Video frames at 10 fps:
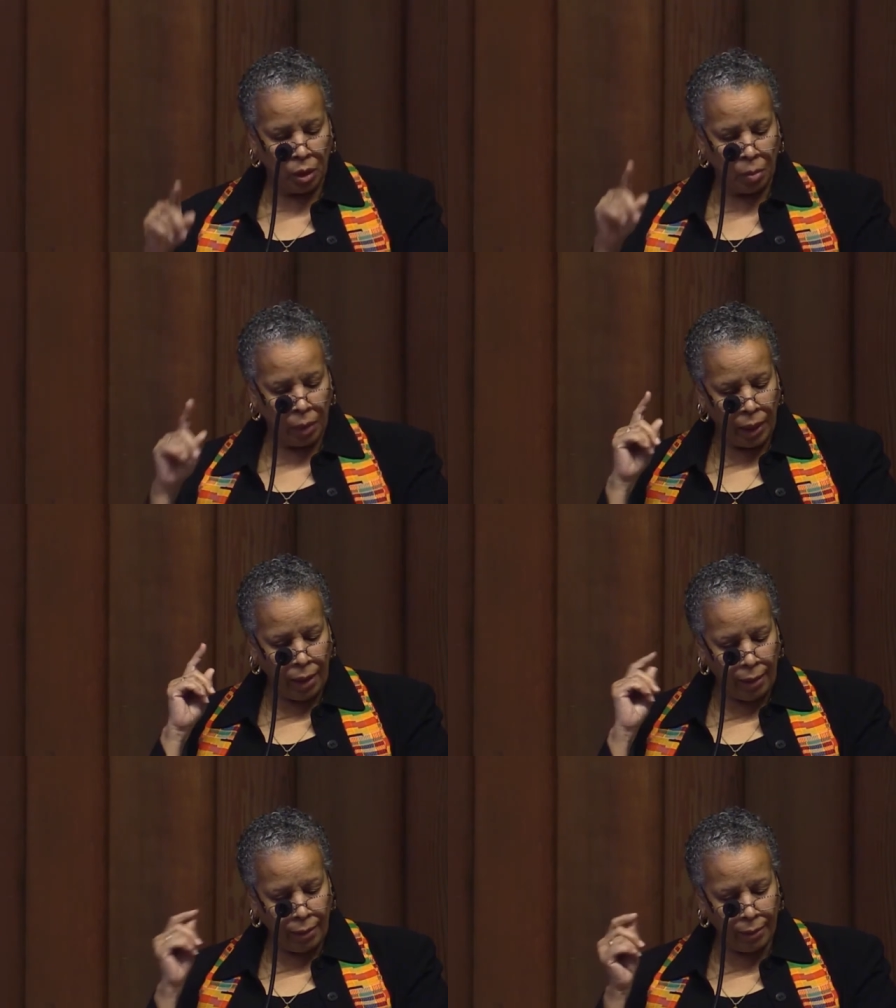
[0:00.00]
but
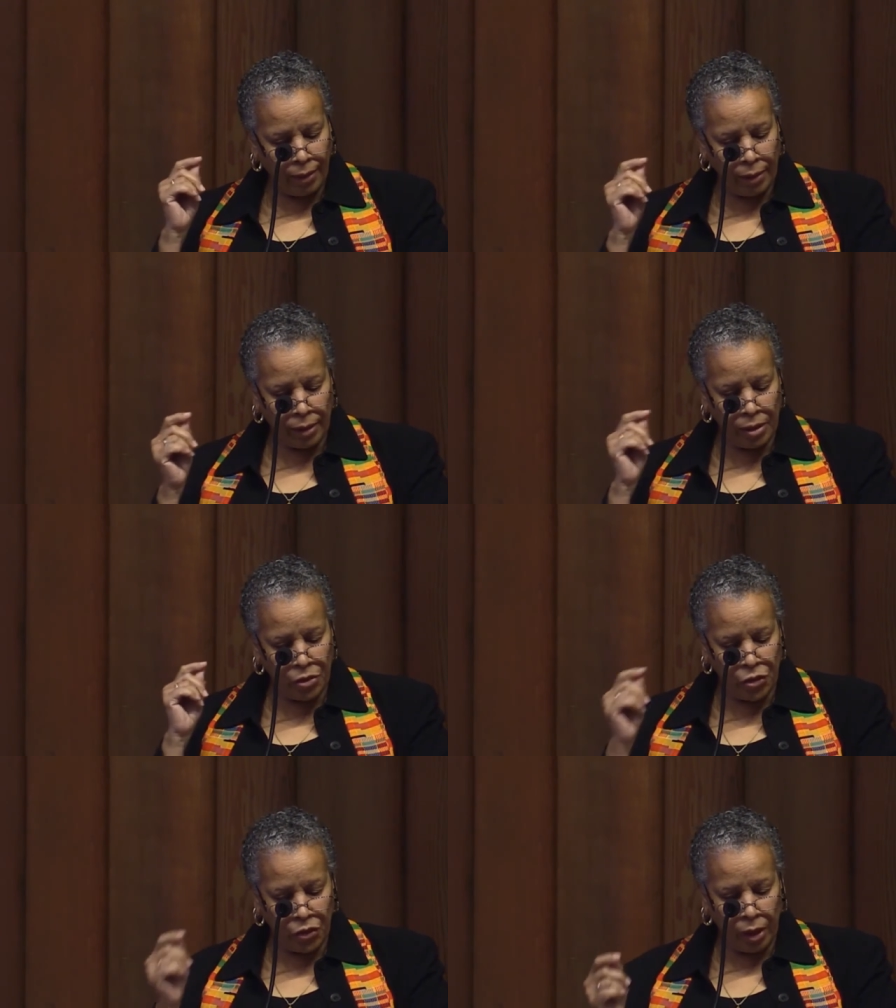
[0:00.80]
I think
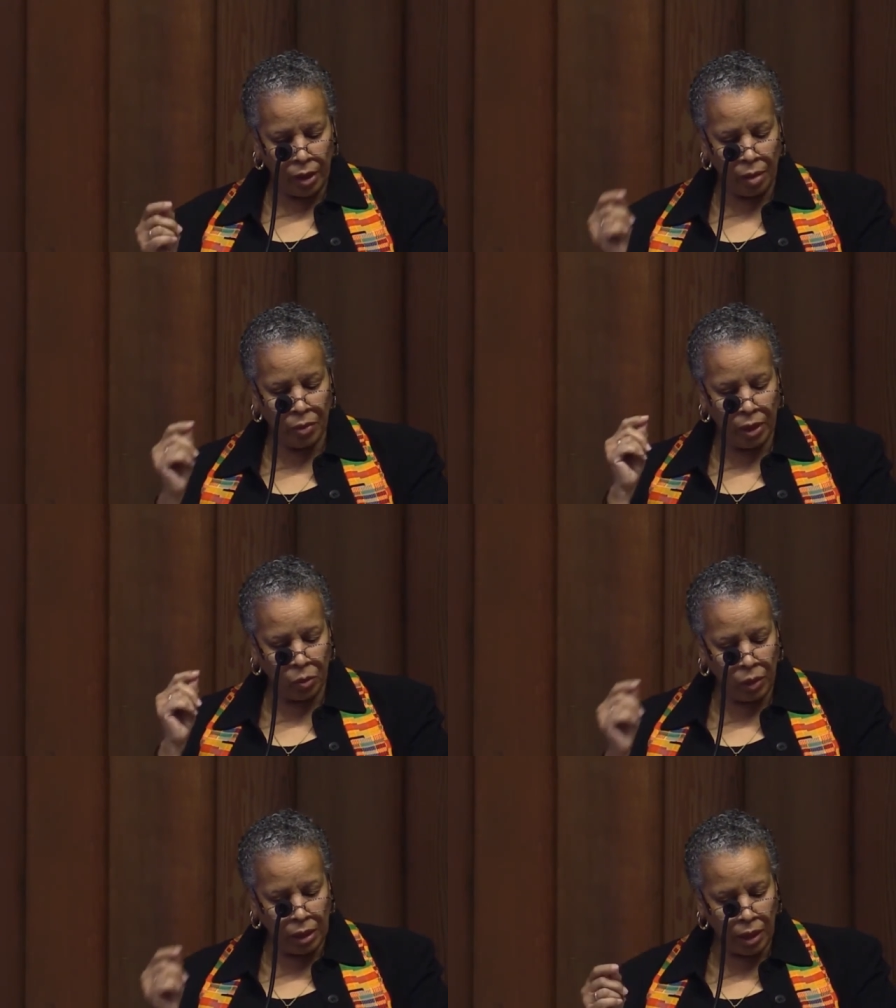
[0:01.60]
it's time that
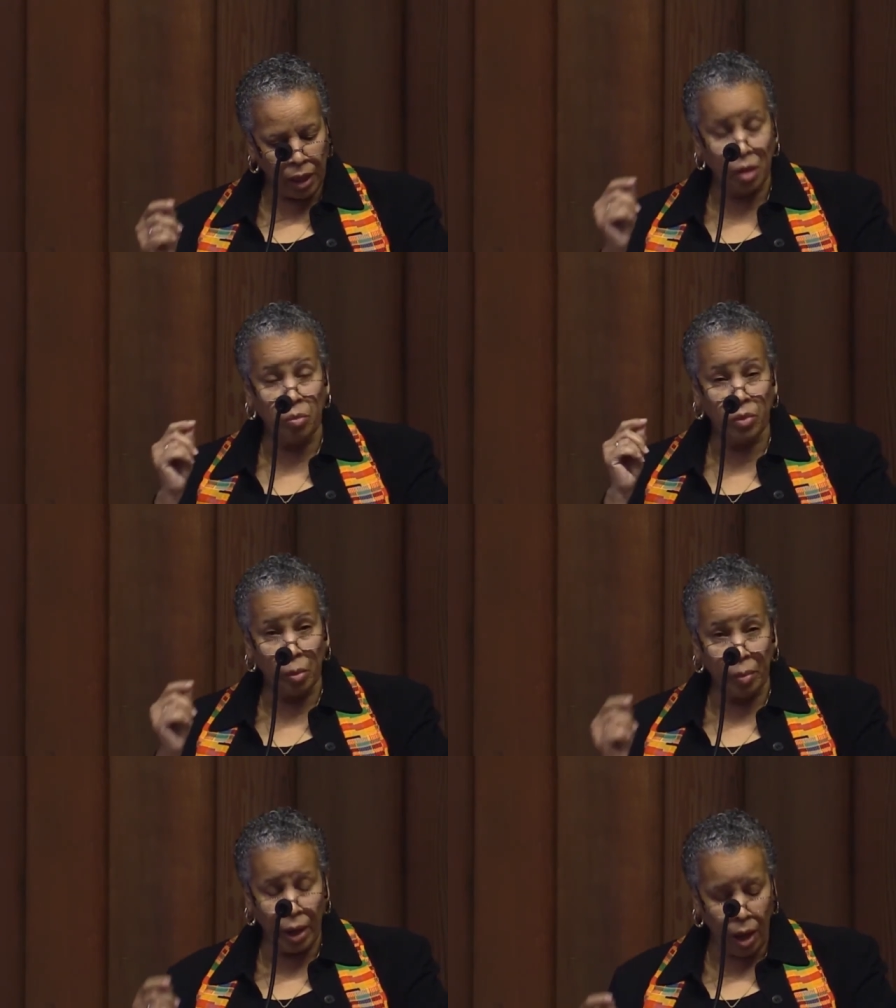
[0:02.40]
we name the
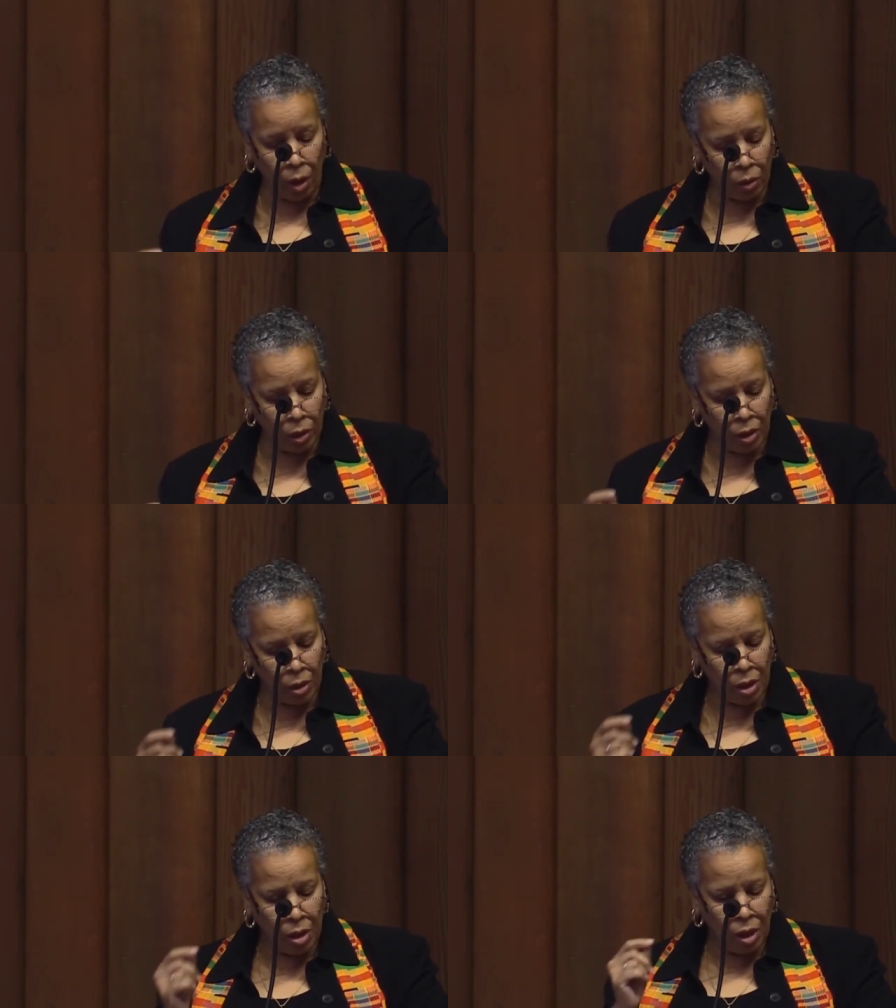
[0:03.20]
power
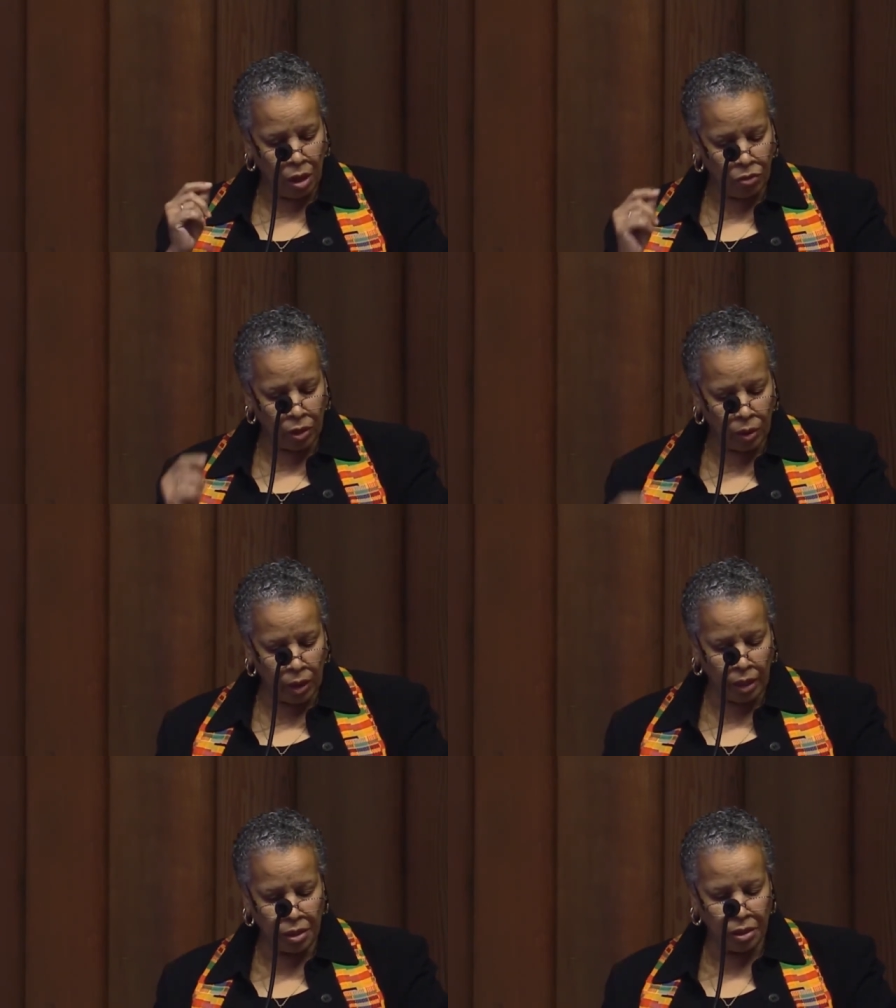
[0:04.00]
of
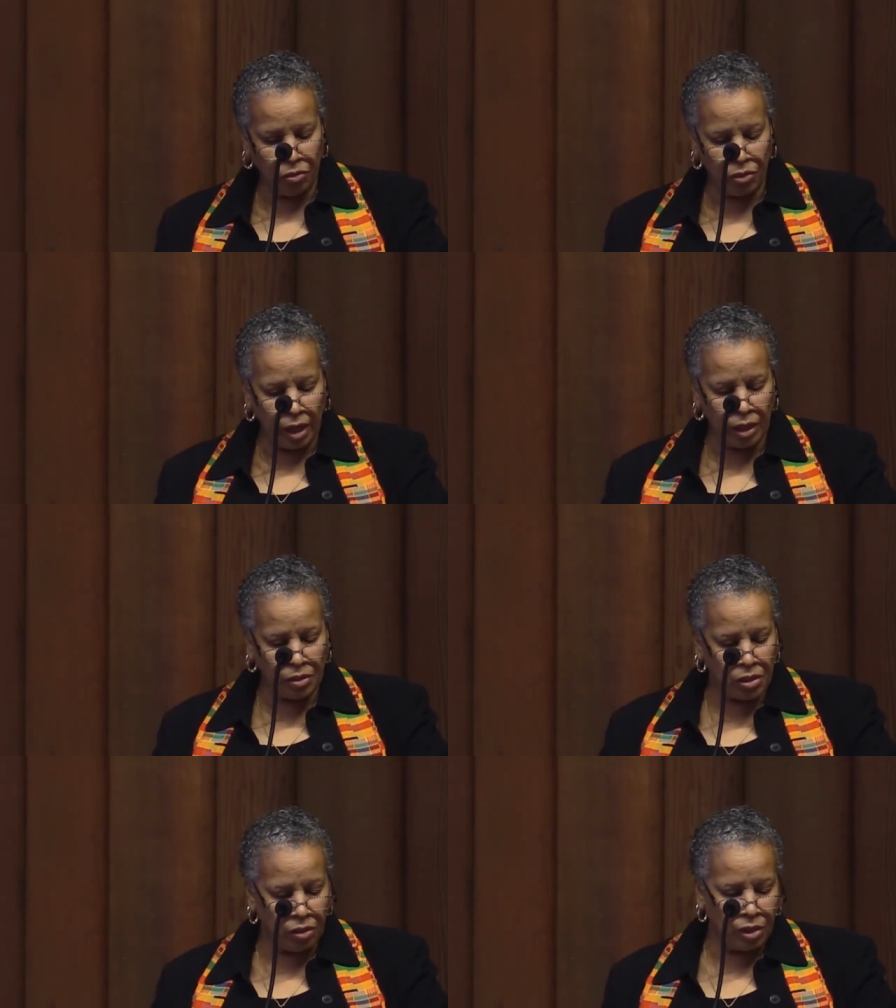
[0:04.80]
collective
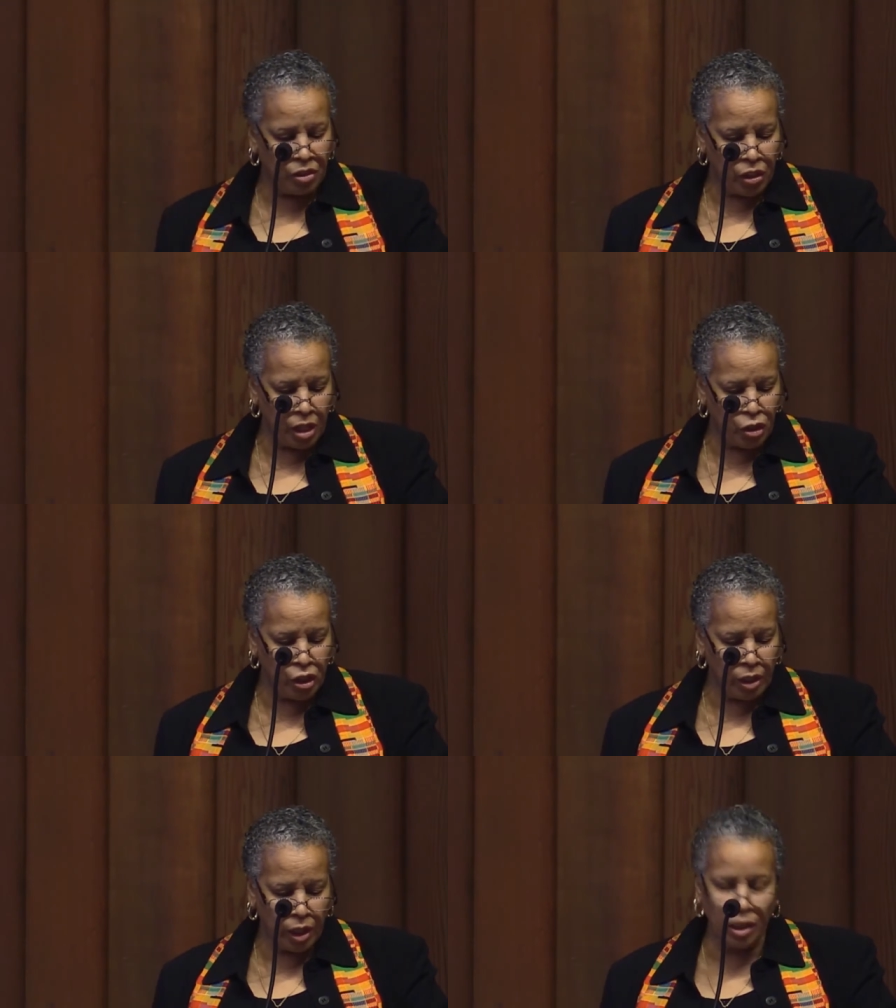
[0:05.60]
negative
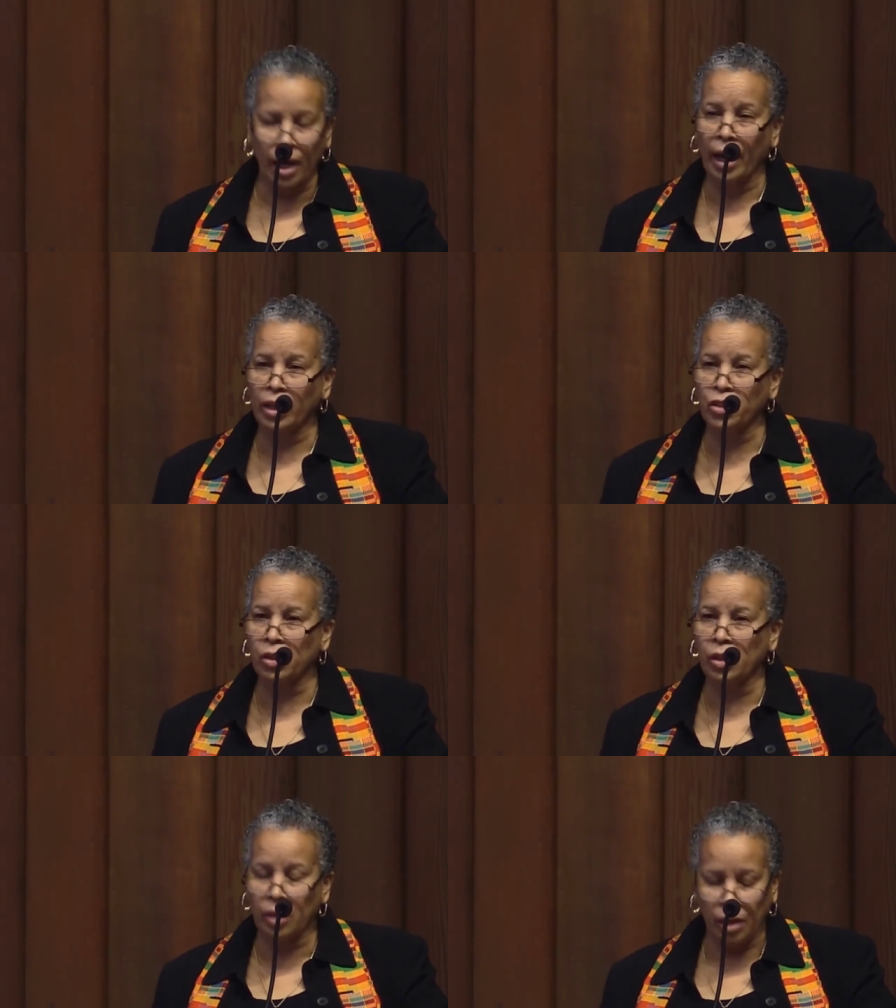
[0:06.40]
intention and
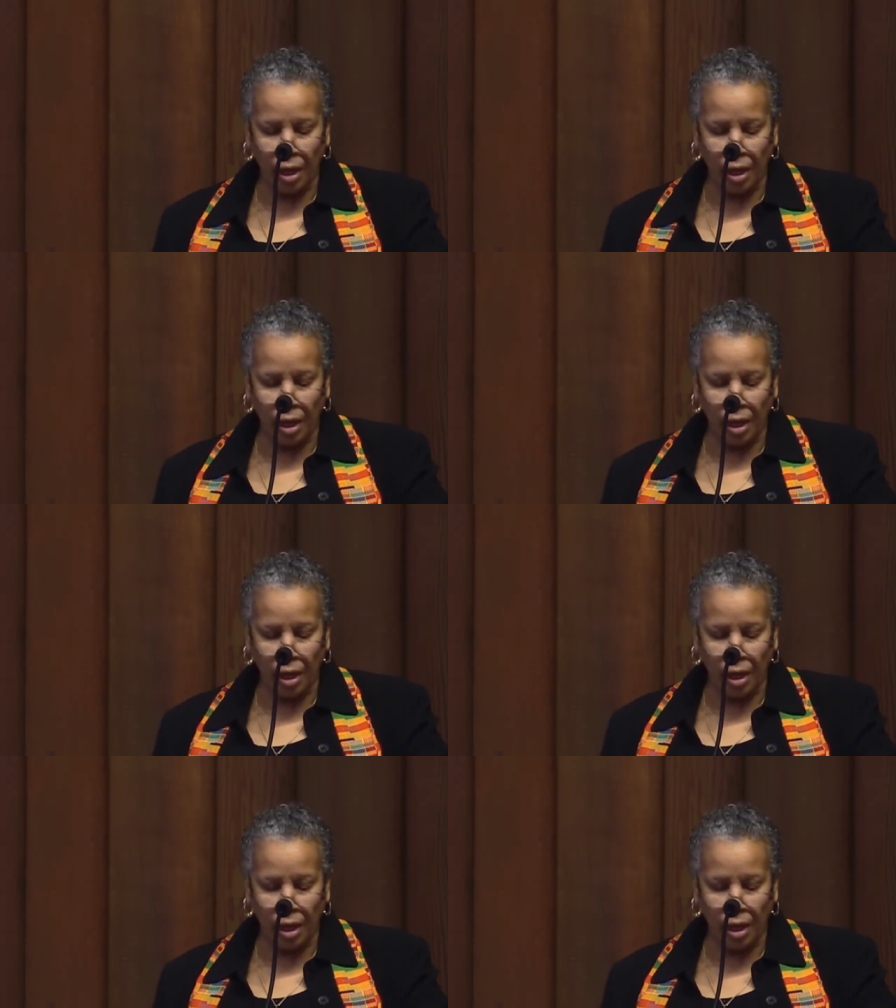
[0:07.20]
action